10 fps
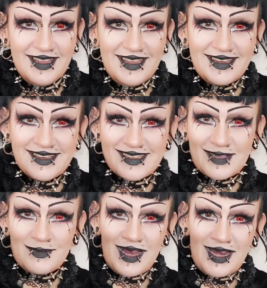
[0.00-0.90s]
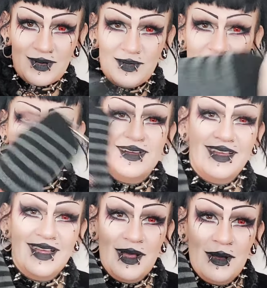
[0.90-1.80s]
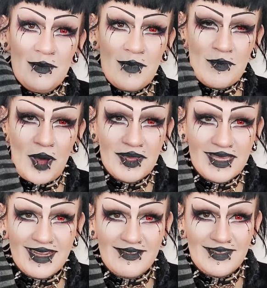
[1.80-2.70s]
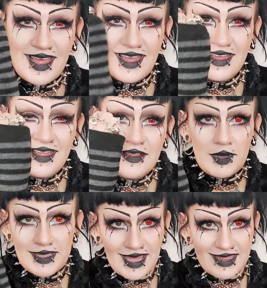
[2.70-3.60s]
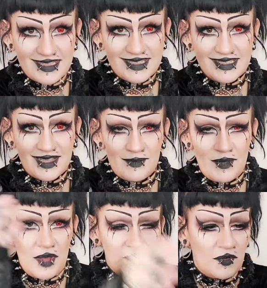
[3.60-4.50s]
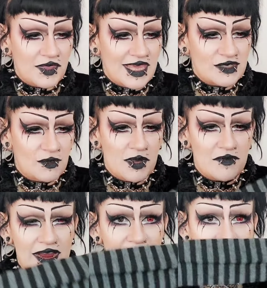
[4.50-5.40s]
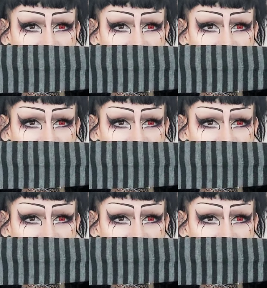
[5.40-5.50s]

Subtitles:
You can see my pumpkin on there. But yeah, this is, I thought these would be really nice to